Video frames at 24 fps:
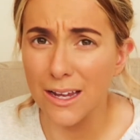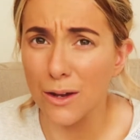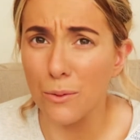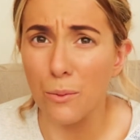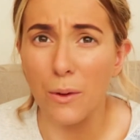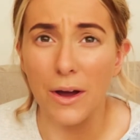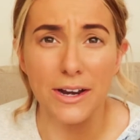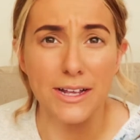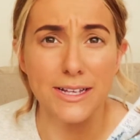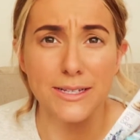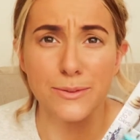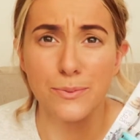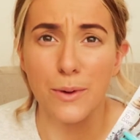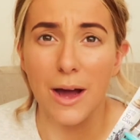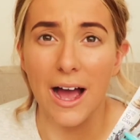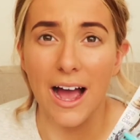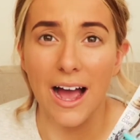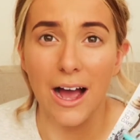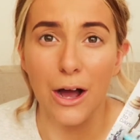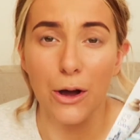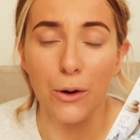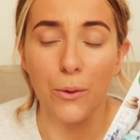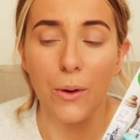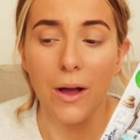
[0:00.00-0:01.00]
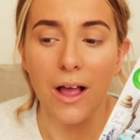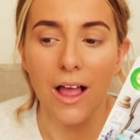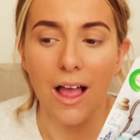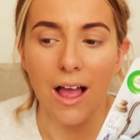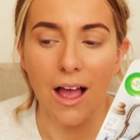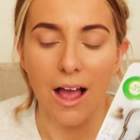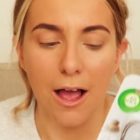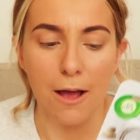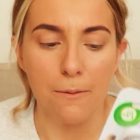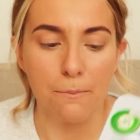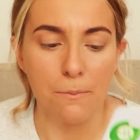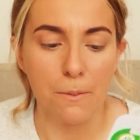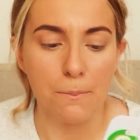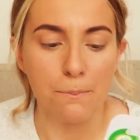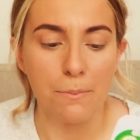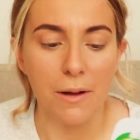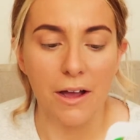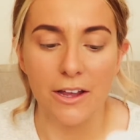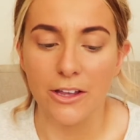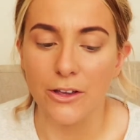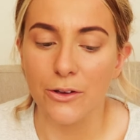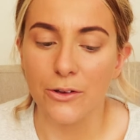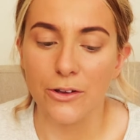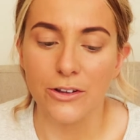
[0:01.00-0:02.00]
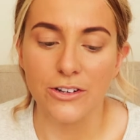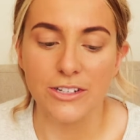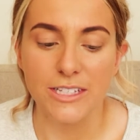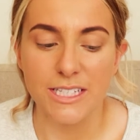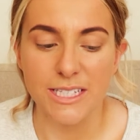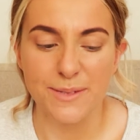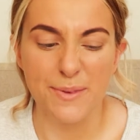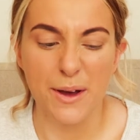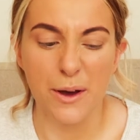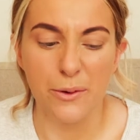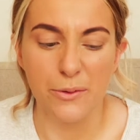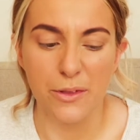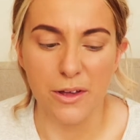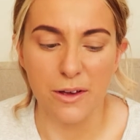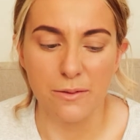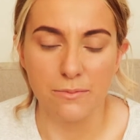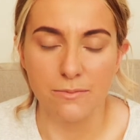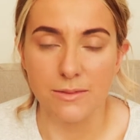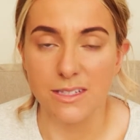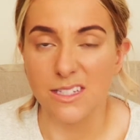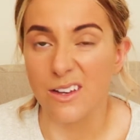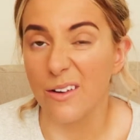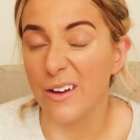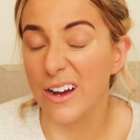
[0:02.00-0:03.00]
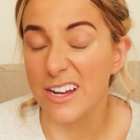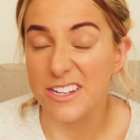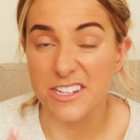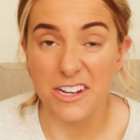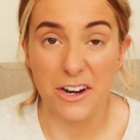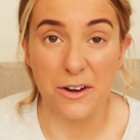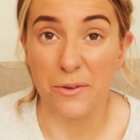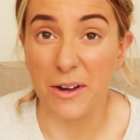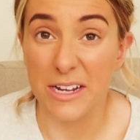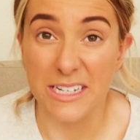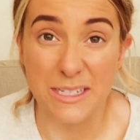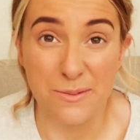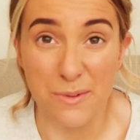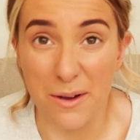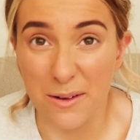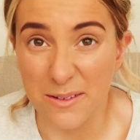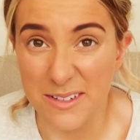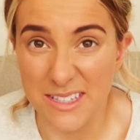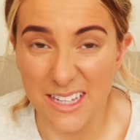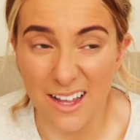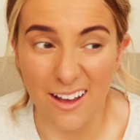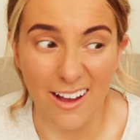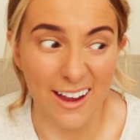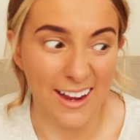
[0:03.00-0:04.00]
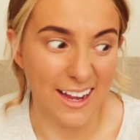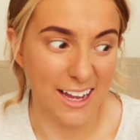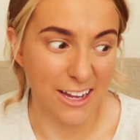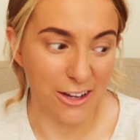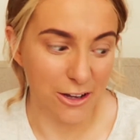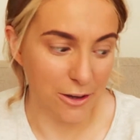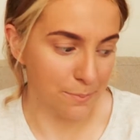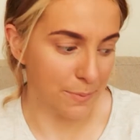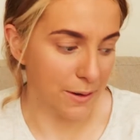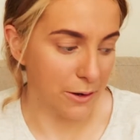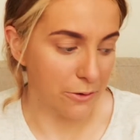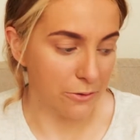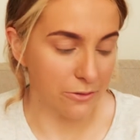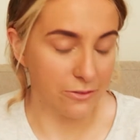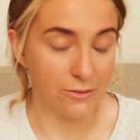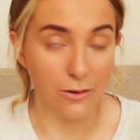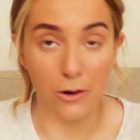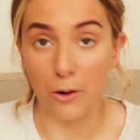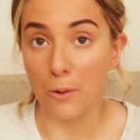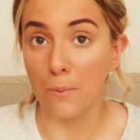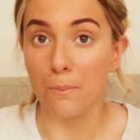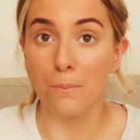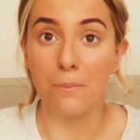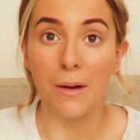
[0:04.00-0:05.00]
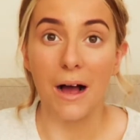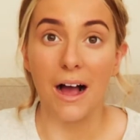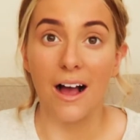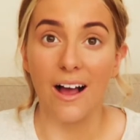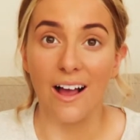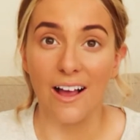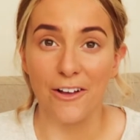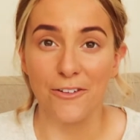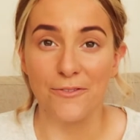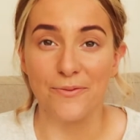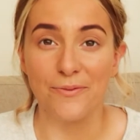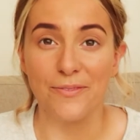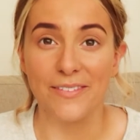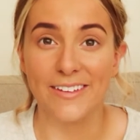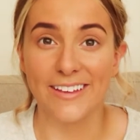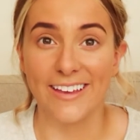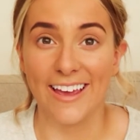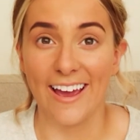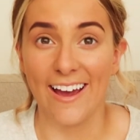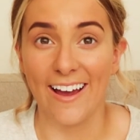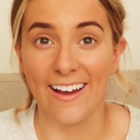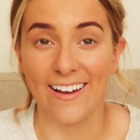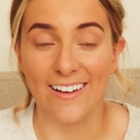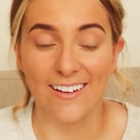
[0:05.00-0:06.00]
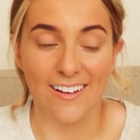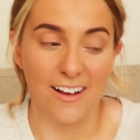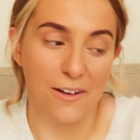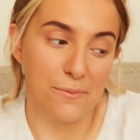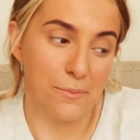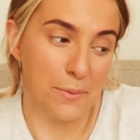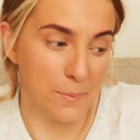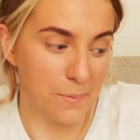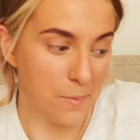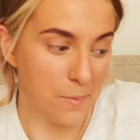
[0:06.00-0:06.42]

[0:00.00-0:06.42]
one as well, but you couldn't smell them, so I don't know what it smells like. It could be awful, but yeah, I